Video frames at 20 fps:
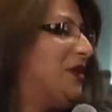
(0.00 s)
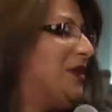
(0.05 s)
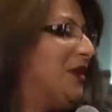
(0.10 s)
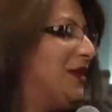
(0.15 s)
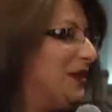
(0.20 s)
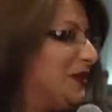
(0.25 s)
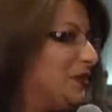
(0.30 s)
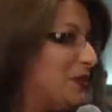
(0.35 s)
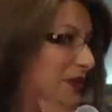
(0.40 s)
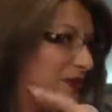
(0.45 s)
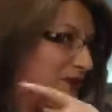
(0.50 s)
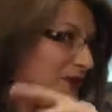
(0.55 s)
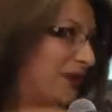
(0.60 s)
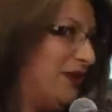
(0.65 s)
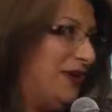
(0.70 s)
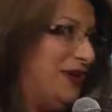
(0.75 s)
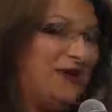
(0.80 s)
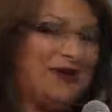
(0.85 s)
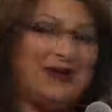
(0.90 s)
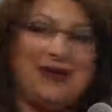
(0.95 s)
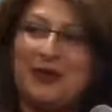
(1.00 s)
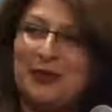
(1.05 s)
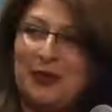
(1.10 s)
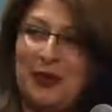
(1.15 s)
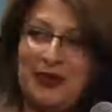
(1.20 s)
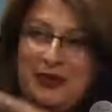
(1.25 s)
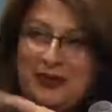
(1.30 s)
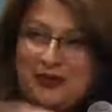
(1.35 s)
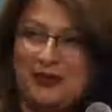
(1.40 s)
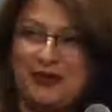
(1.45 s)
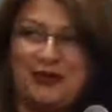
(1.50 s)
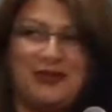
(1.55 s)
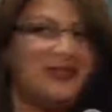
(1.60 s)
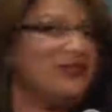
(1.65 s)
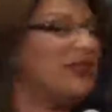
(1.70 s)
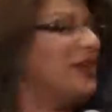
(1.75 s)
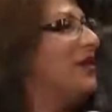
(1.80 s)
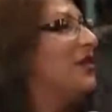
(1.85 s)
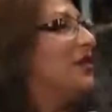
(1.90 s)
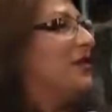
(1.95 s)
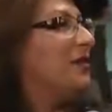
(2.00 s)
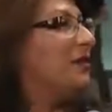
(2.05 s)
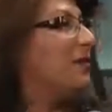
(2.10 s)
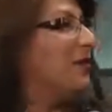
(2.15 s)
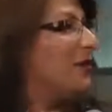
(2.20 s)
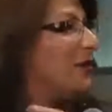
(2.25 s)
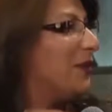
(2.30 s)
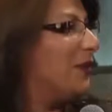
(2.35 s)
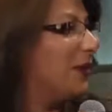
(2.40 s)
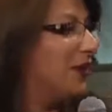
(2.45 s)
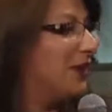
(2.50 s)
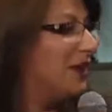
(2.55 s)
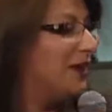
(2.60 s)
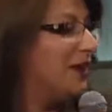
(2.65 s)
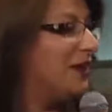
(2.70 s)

it was very wonderful discussion before.